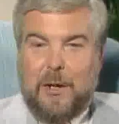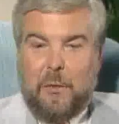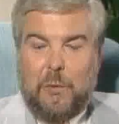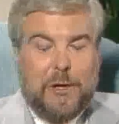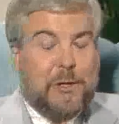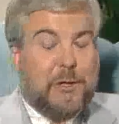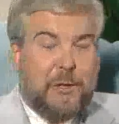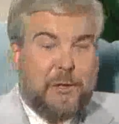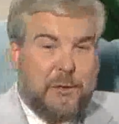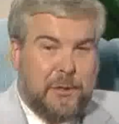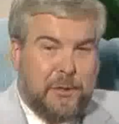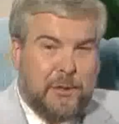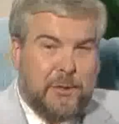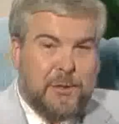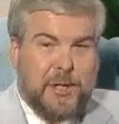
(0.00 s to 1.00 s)
Whether you
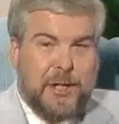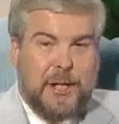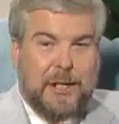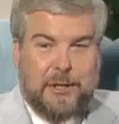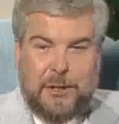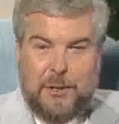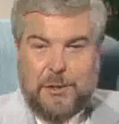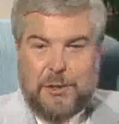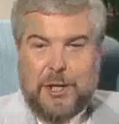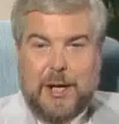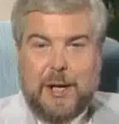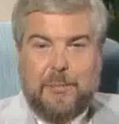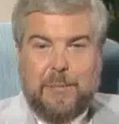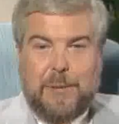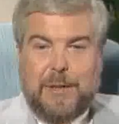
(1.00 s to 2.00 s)
use a
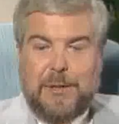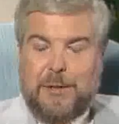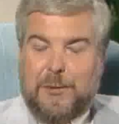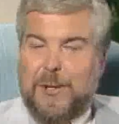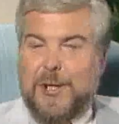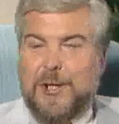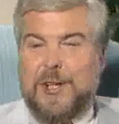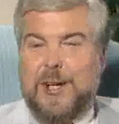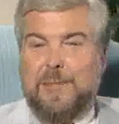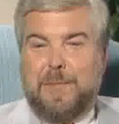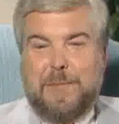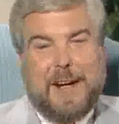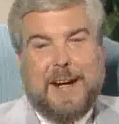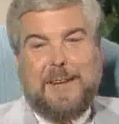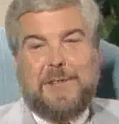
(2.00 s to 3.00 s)
2-step, a
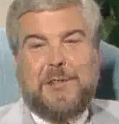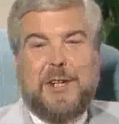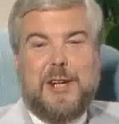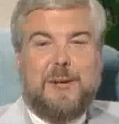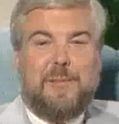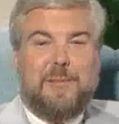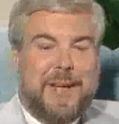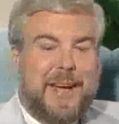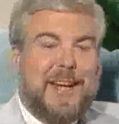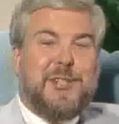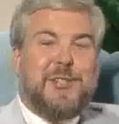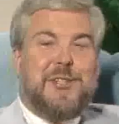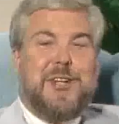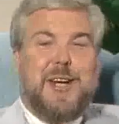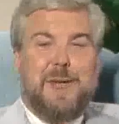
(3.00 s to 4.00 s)
3-step, 5-step,
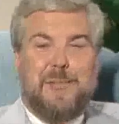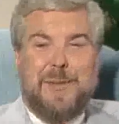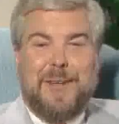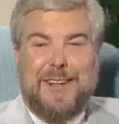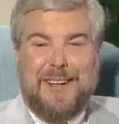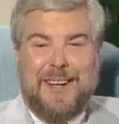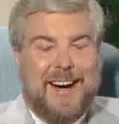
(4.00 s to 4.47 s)
8-step,